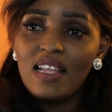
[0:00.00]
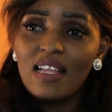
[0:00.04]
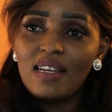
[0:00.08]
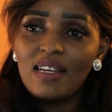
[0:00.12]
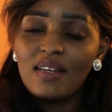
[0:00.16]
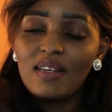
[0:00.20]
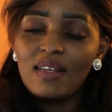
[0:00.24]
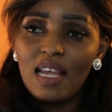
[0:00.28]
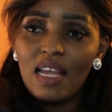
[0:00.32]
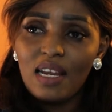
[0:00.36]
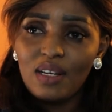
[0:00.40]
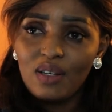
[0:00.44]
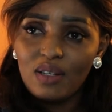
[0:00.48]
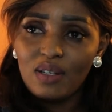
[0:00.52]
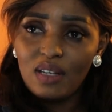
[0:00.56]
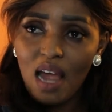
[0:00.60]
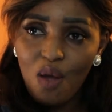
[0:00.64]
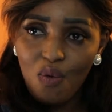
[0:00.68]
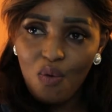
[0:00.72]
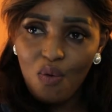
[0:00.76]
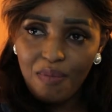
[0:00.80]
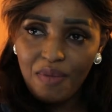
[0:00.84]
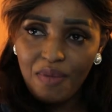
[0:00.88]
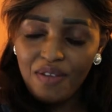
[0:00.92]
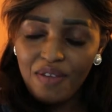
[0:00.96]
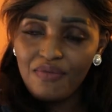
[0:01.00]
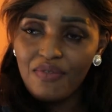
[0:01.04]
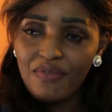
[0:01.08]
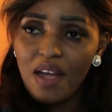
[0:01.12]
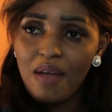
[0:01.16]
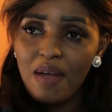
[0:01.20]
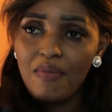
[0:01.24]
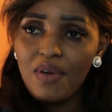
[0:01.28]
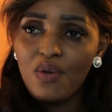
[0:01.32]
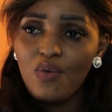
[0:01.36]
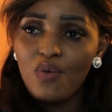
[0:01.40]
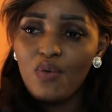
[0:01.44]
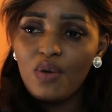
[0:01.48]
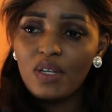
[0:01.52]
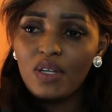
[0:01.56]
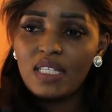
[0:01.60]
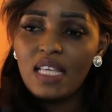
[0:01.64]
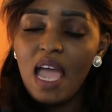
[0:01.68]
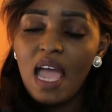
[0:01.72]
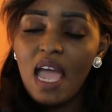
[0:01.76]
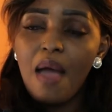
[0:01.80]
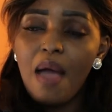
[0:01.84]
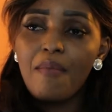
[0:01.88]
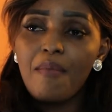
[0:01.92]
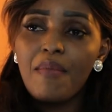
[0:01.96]
That's how my family was.
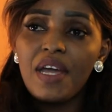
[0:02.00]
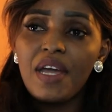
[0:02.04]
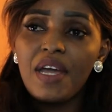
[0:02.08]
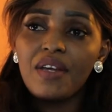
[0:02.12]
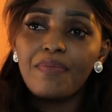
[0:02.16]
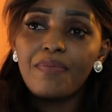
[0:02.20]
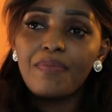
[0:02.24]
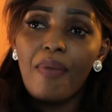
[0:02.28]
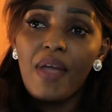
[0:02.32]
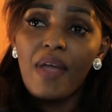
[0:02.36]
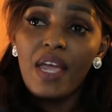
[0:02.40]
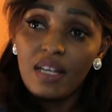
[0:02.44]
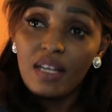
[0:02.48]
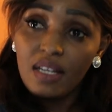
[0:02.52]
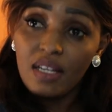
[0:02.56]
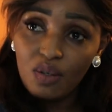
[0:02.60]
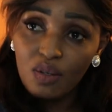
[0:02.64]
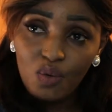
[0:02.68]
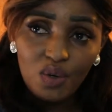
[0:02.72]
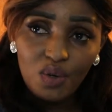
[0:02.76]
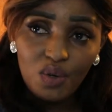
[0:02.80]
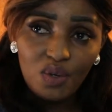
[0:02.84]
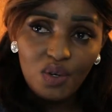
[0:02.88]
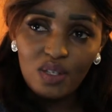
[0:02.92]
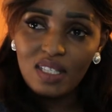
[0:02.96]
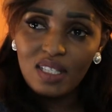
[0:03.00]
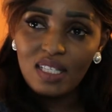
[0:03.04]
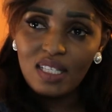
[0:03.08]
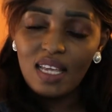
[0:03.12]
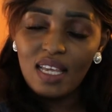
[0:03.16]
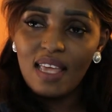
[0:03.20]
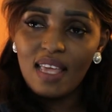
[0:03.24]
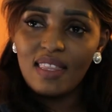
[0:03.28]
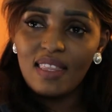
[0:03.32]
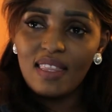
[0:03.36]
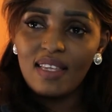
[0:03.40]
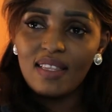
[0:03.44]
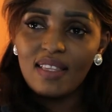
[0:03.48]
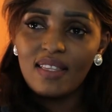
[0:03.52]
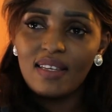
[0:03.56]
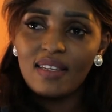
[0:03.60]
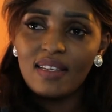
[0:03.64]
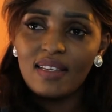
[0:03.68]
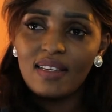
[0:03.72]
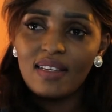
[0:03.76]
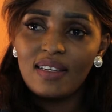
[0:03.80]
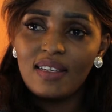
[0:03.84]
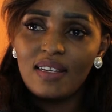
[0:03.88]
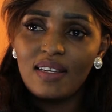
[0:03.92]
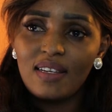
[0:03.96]
My parents could not say anything
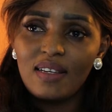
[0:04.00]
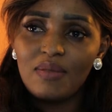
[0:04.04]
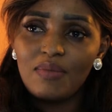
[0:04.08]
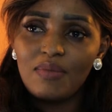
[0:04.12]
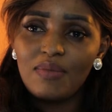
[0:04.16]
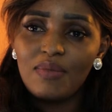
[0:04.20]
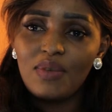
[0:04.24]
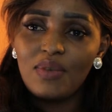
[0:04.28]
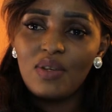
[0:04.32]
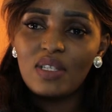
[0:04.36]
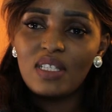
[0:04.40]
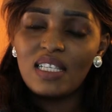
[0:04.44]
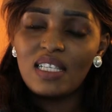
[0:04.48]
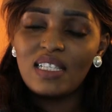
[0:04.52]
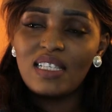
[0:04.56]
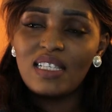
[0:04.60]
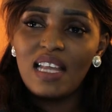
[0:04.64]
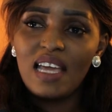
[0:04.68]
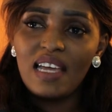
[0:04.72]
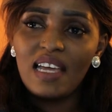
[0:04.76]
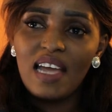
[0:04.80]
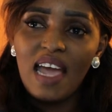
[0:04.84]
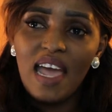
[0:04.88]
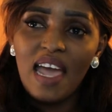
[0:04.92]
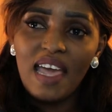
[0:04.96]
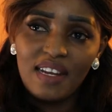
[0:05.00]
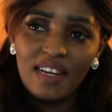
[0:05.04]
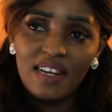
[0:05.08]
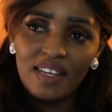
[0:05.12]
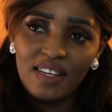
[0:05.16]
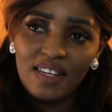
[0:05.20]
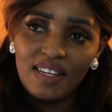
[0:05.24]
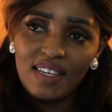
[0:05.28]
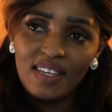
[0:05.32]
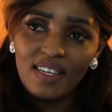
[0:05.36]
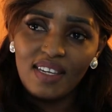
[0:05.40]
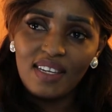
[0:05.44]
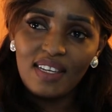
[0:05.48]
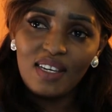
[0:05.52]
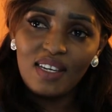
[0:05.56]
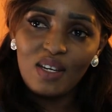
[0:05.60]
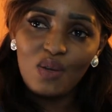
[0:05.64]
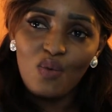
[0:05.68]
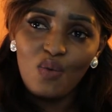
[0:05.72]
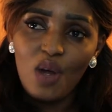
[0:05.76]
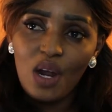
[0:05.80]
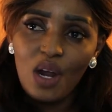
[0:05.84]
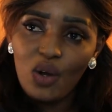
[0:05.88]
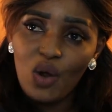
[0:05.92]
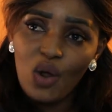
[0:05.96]
because it's like hierarchy, the
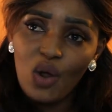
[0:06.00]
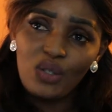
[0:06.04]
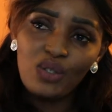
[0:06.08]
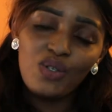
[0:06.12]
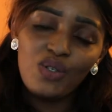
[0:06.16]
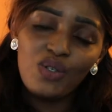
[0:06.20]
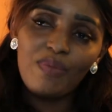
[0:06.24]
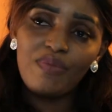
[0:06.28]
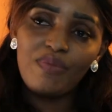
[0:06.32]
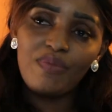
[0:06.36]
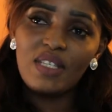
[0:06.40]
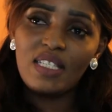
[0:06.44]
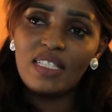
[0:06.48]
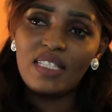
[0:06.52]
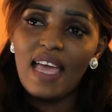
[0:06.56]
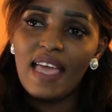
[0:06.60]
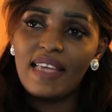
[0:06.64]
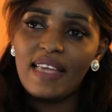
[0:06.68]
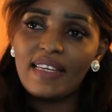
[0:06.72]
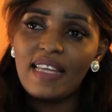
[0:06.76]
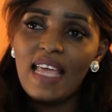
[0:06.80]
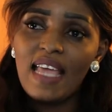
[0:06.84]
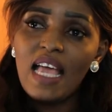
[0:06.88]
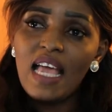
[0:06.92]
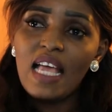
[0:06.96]
one on top decide.